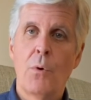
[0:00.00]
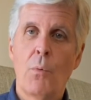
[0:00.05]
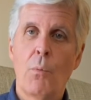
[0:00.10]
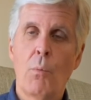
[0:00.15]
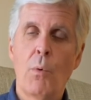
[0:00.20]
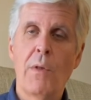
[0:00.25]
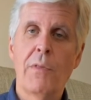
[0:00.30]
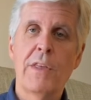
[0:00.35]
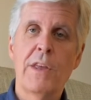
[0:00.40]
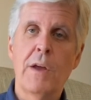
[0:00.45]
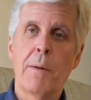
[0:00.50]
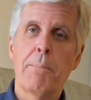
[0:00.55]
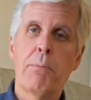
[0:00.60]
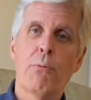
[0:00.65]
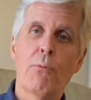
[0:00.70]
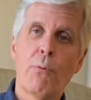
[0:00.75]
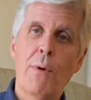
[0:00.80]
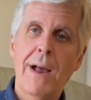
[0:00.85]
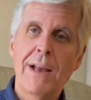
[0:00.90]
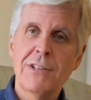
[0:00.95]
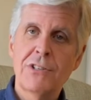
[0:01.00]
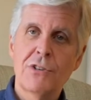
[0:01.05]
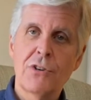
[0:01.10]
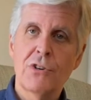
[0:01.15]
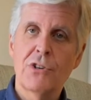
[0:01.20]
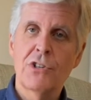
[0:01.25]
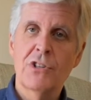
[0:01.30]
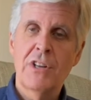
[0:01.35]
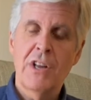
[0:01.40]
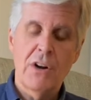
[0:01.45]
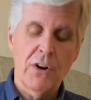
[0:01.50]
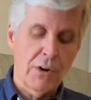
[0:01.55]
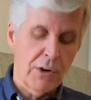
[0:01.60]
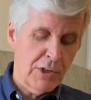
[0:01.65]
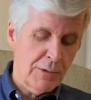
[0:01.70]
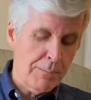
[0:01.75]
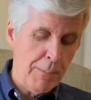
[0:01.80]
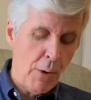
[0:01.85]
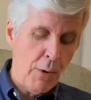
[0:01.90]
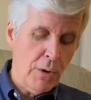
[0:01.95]
Well, the oppressors that are
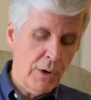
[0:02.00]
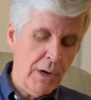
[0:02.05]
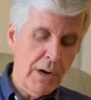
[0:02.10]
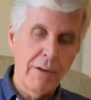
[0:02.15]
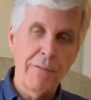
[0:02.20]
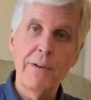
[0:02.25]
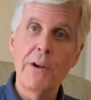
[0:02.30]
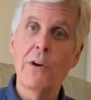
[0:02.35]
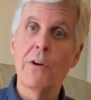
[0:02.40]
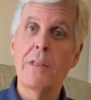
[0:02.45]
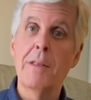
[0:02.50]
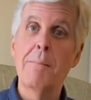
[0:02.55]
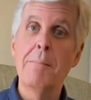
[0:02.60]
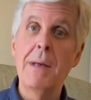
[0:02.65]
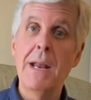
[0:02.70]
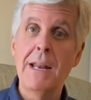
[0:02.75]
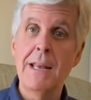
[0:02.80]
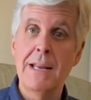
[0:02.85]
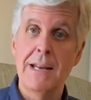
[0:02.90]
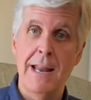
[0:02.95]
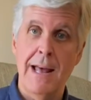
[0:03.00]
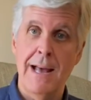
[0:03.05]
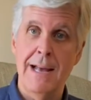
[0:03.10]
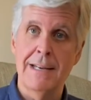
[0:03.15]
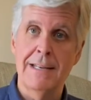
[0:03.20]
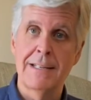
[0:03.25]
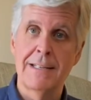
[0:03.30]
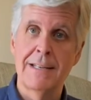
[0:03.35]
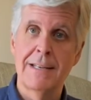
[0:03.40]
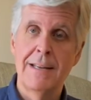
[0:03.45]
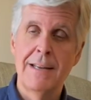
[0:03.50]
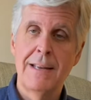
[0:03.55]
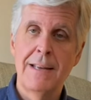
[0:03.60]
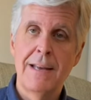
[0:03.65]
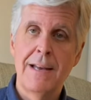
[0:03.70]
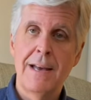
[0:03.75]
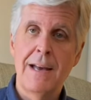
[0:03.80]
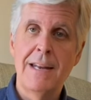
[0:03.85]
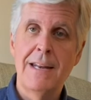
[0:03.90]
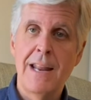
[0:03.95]
spoken of here are the Midianites,
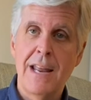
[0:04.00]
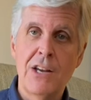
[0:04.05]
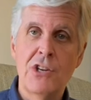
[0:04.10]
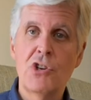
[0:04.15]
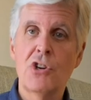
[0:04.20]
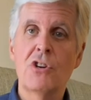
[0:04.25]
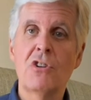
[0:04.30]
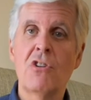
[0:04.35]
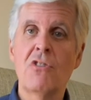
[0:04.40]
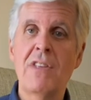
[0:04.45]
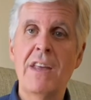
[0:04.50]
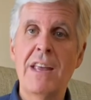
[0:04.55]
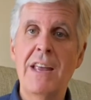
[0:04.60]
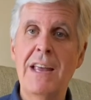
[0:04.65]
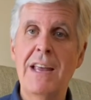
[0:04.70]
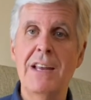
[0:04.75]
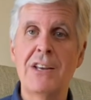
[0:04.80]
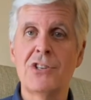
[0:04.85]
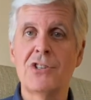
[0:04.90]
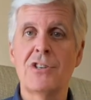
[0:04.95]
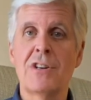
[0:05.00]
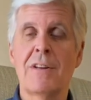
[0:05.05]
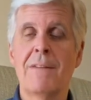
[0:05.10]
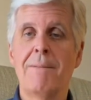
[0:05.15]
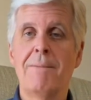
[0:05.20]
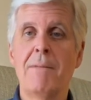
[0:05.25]
a nation to the east.